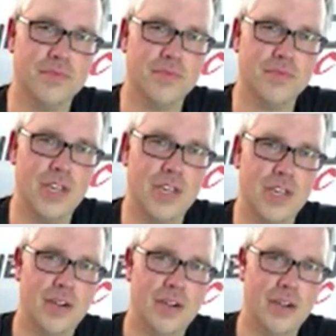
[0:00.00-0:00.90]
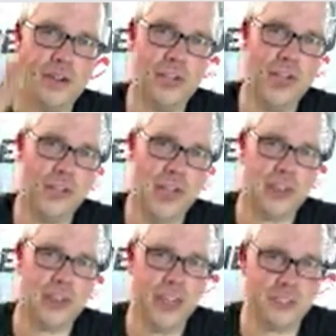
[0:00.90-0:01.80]
All right. See you, everybody.
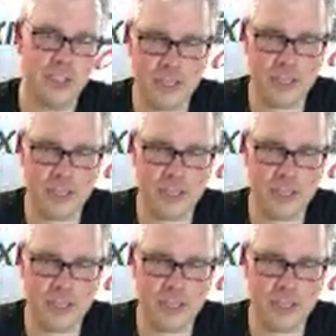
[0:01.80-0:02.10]
Thanks, MJ.